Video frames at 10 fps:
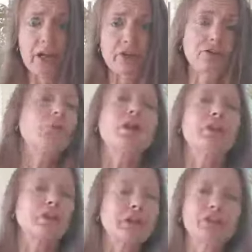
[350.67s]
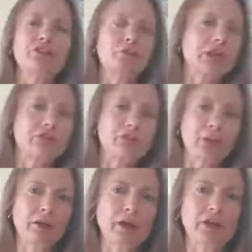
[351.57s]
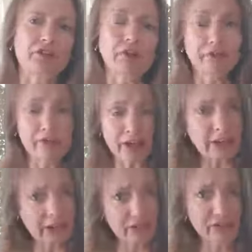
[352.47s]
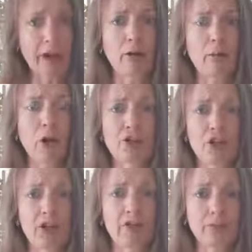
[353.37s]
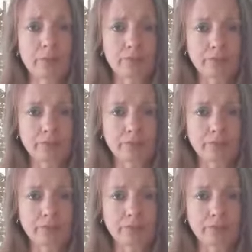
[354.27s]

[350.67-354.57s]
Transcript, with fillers: So the thing is that we experience our feelings, our emotions,